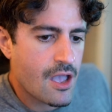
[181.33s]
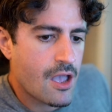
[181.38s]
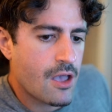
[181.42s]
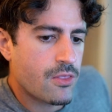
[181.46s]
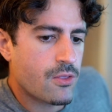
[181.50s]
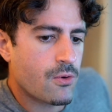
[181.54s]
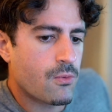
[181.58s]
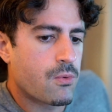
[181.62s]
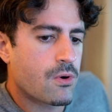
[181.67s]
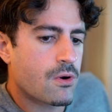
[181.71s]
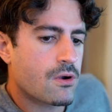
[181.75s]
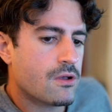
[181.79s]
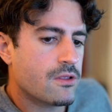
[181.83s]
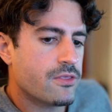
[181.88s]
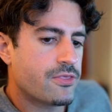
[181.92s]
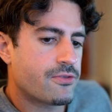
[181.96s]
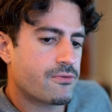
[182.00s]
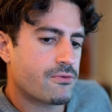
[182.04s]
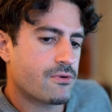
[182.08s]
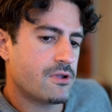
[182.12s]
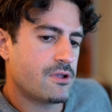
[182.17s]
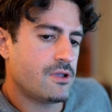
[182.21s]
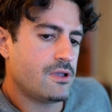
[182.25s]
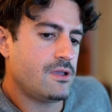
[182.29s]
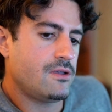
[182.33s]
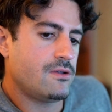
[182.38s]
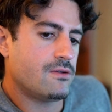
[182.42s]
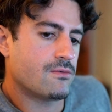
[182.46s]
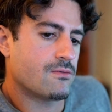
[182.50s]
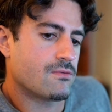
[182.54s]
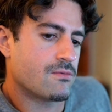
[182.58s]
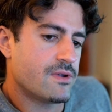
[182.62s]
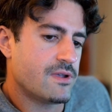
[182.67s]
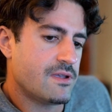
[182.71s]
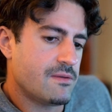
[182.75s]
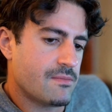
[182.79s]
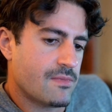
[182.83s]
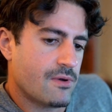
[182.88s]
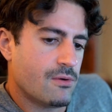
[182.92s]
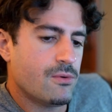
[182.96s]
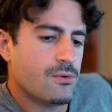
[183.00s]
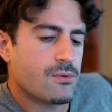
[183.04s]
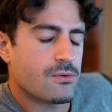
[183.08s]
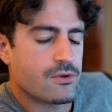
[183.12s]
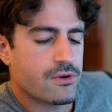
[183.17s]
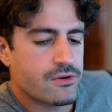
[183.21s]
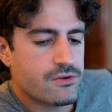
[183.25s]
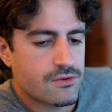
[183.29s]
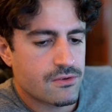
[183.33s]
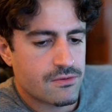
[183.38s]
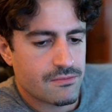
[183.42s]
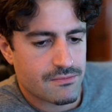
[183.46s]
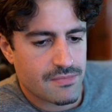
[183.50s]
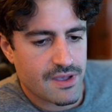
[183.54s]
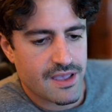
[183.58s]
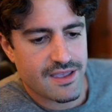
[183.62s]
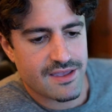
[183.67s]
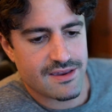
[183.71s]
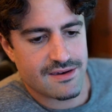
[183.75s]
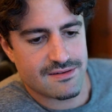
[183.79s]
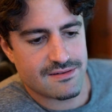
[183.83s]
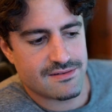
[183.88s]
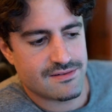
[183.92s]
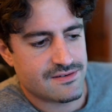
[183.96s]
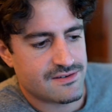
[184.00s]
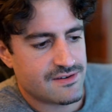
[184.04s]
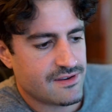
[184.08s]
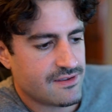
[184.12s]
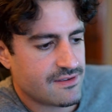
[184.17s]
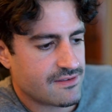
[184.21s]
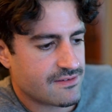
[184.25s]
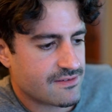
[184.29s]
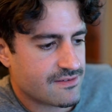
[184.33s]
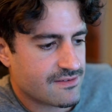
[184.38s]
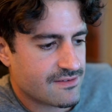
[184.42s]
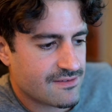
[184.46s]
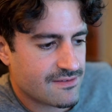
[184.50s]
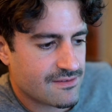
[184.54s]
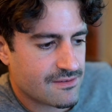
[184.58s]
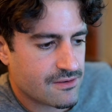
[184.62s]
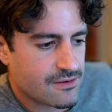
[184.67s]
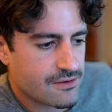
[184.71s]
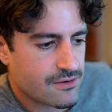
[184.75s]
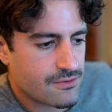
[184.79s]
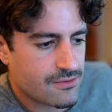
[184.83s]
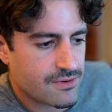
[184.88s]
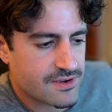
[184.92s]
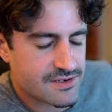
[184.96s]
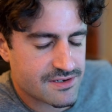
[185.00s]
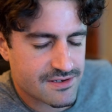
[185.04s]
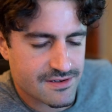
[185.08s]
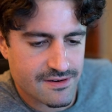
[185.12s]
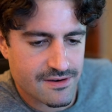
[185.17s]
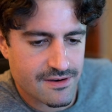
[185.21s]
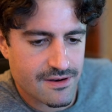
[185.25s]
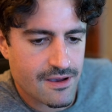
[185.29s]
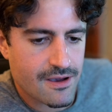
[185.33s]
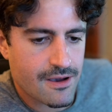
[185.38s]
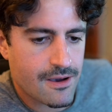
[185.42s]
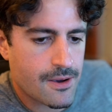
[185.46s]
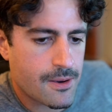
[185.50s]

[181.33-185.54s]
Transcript: The World 3 good man, jeez. Good question.